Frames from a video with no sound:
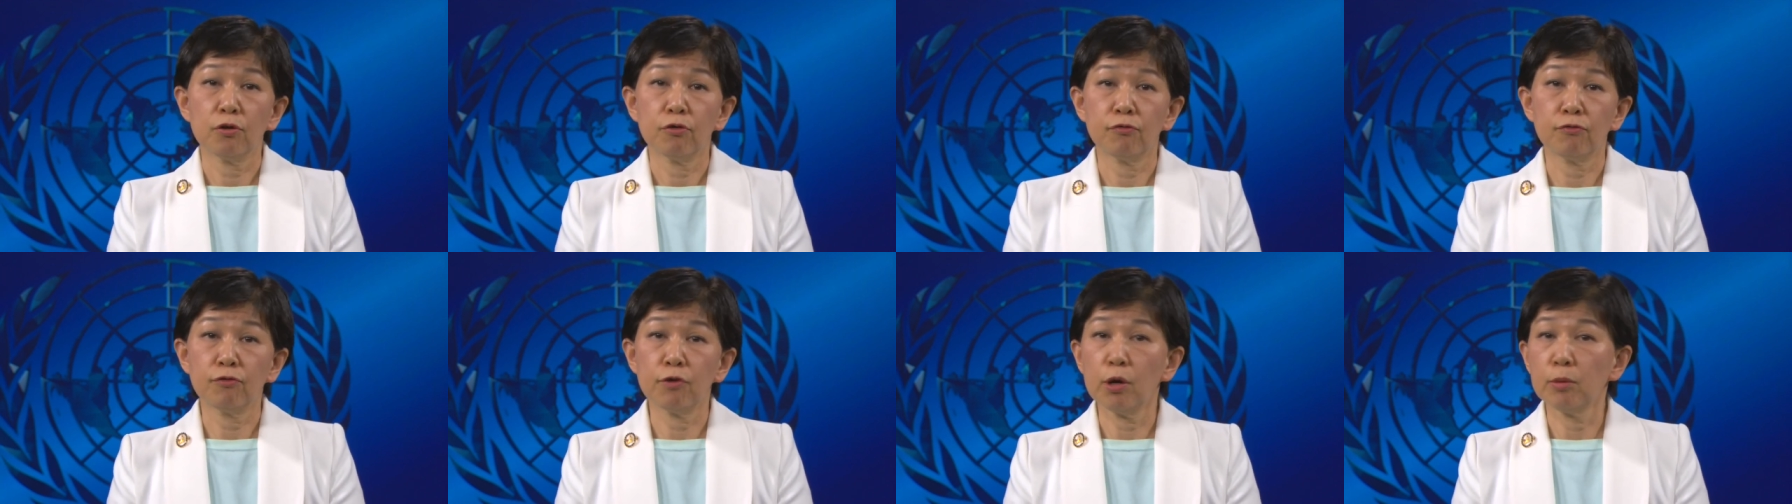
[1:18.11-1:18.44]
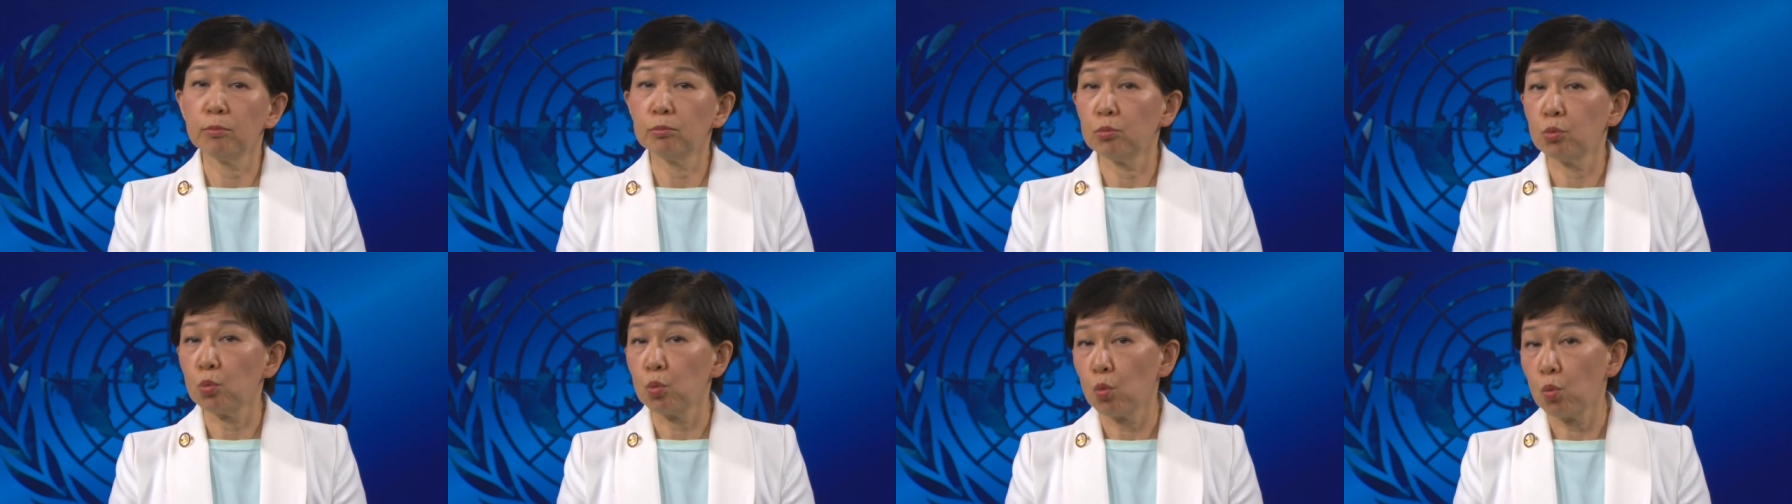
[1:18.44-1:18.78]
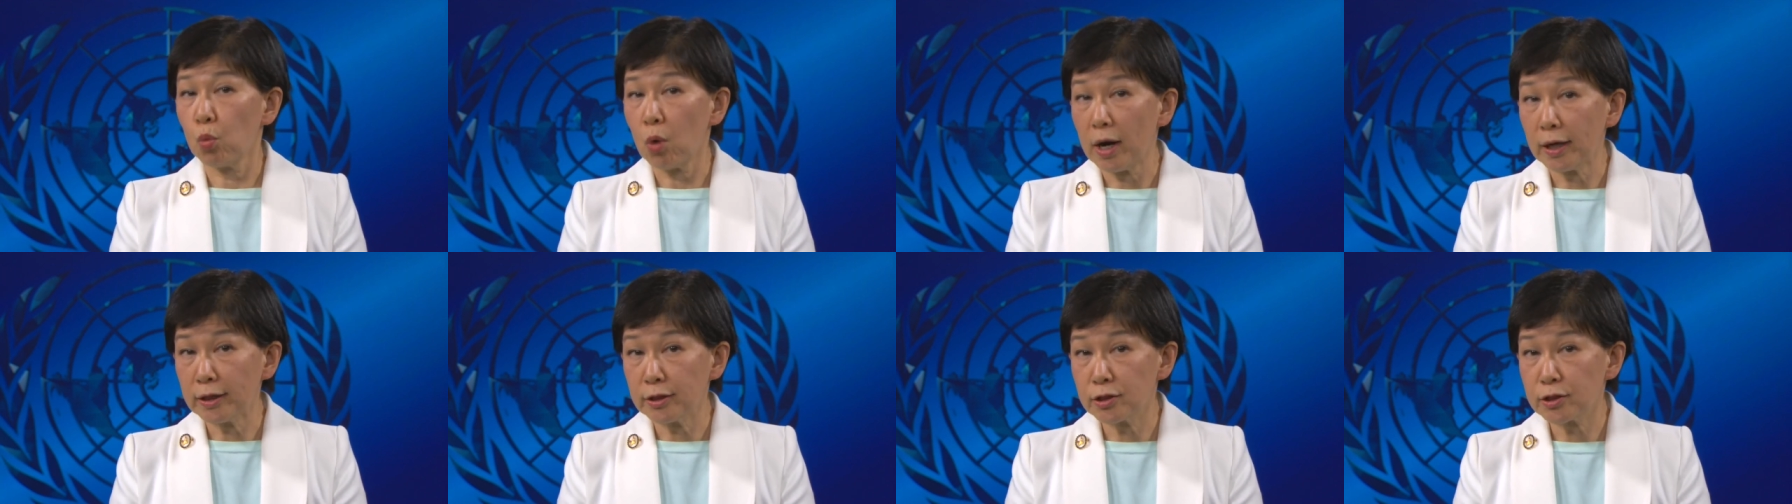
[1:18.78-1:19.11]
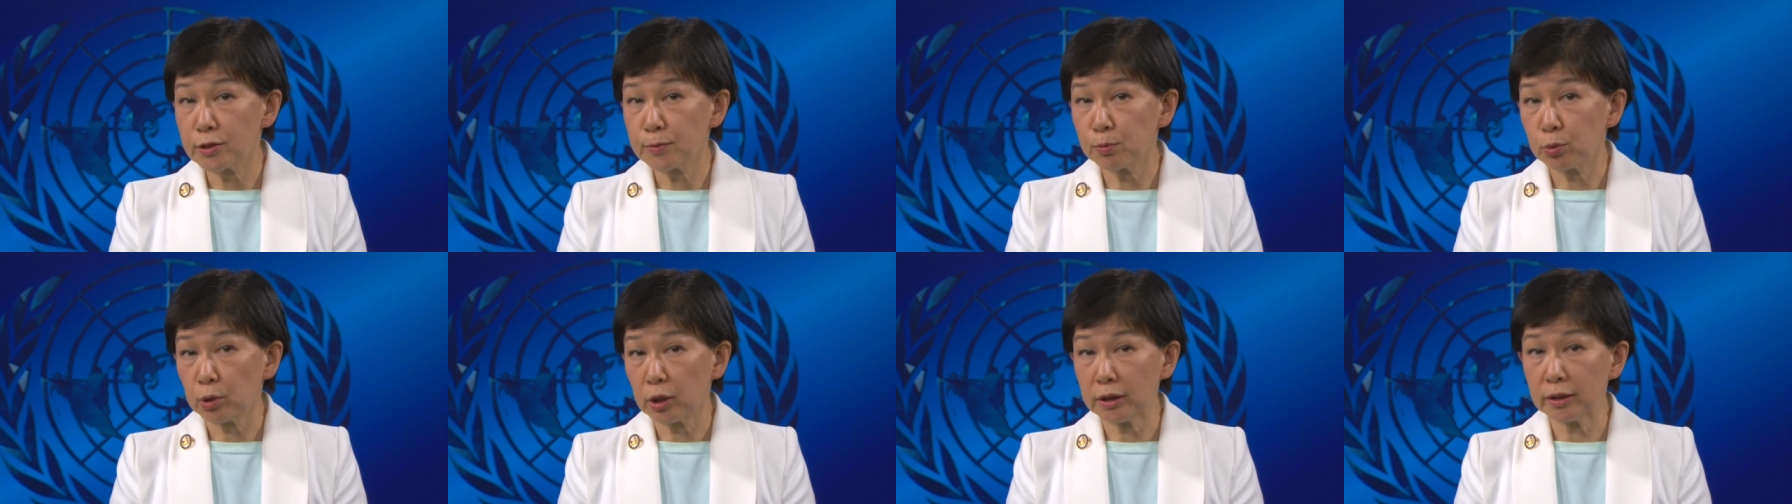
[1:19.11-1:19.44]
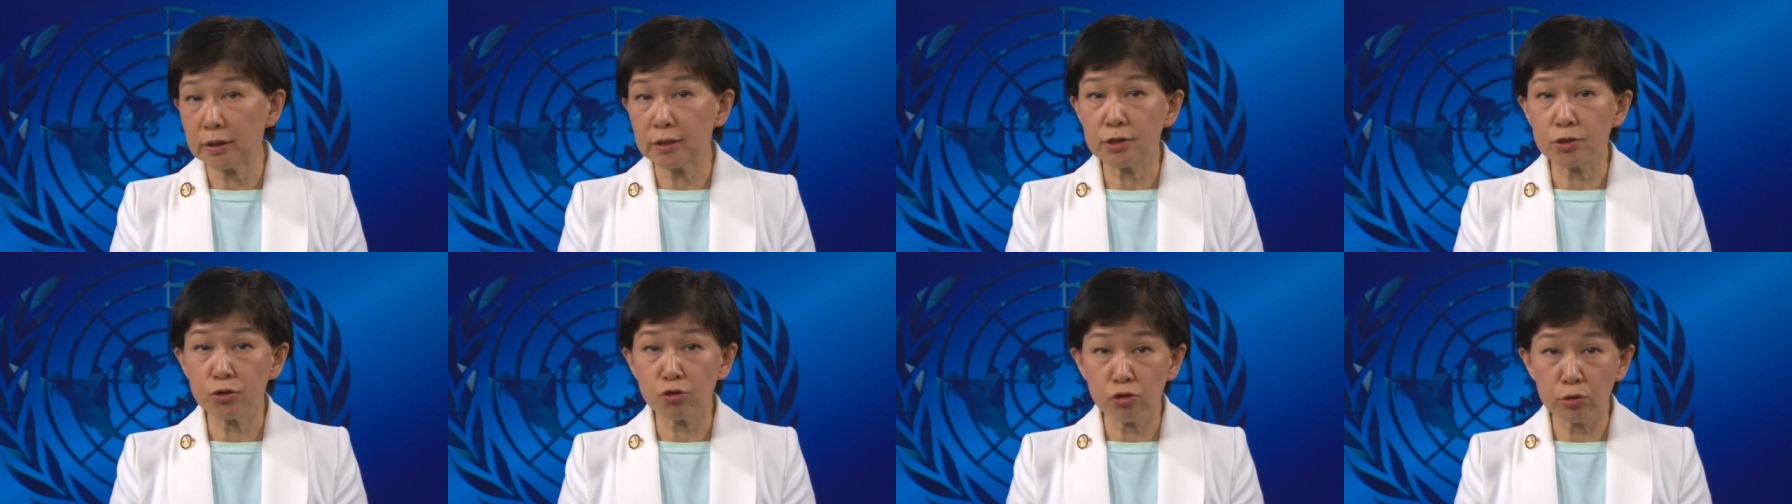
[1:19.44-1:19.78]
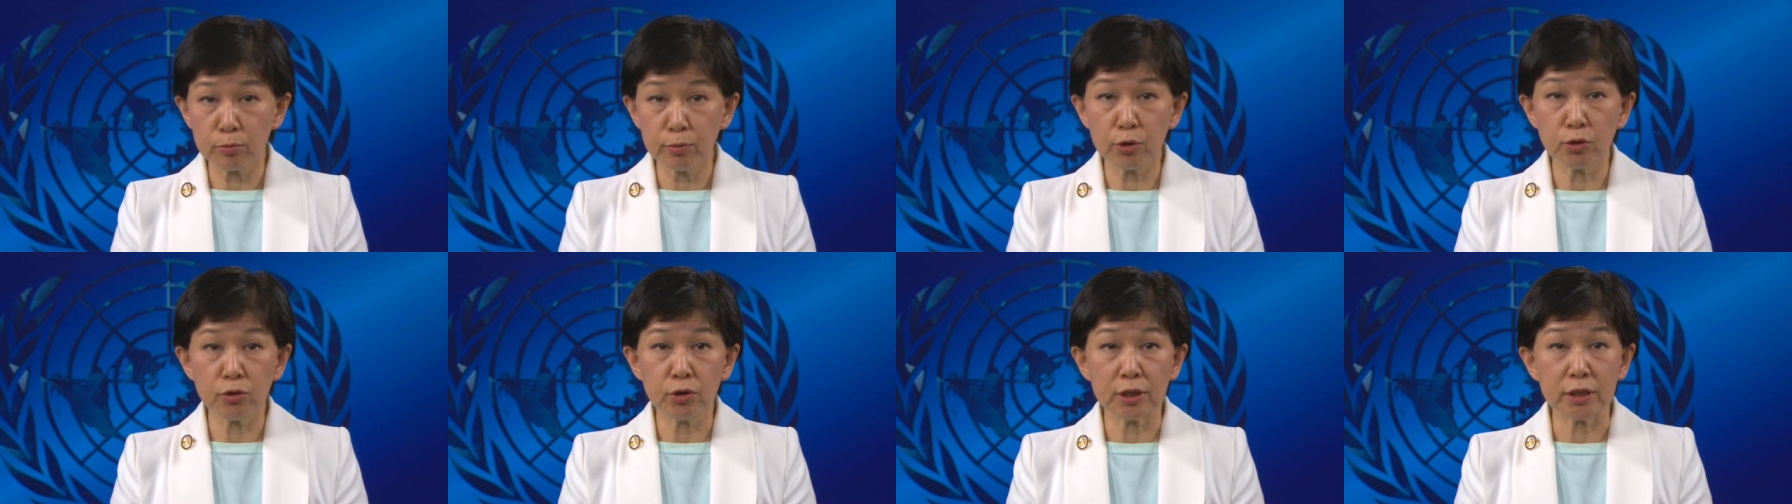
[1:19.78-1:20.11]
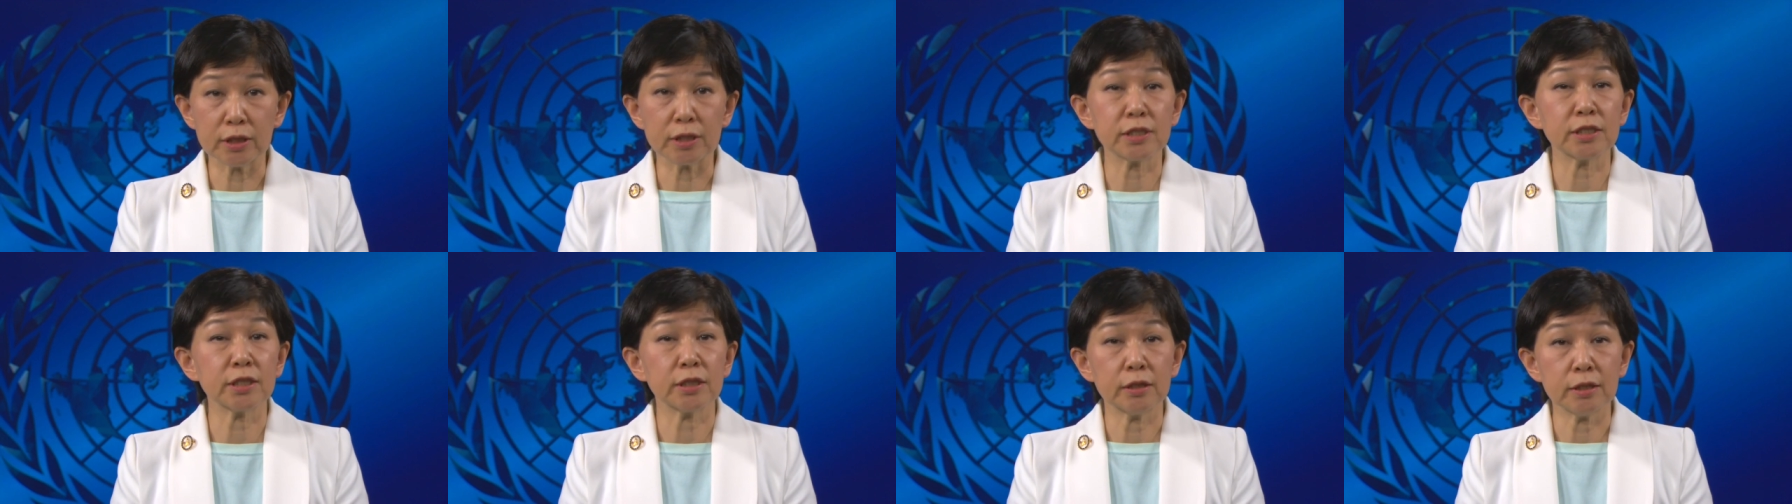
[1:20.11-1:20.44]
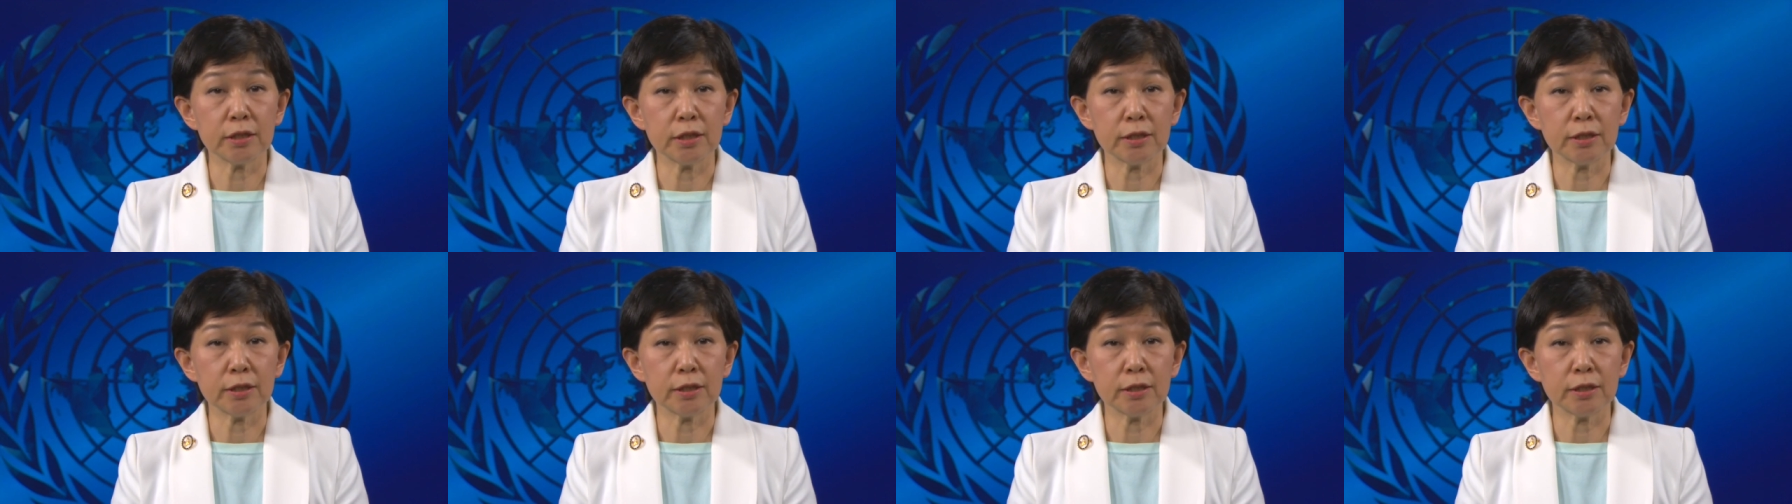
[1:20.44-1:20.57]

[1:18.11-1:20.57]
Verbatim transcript: from widespread distributed